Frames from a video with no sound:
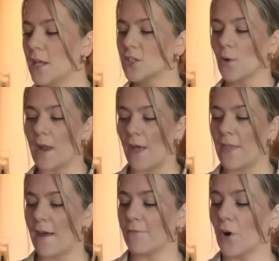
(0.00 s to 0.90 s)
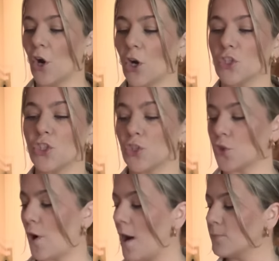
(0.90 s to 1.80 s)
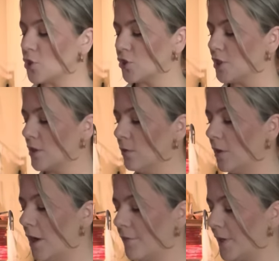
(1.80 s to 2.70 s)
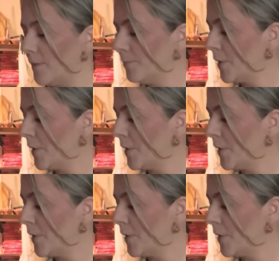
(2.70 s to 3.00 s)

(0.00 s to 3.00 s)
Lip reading: So I got that for her to try. I'm sure she's going to love it.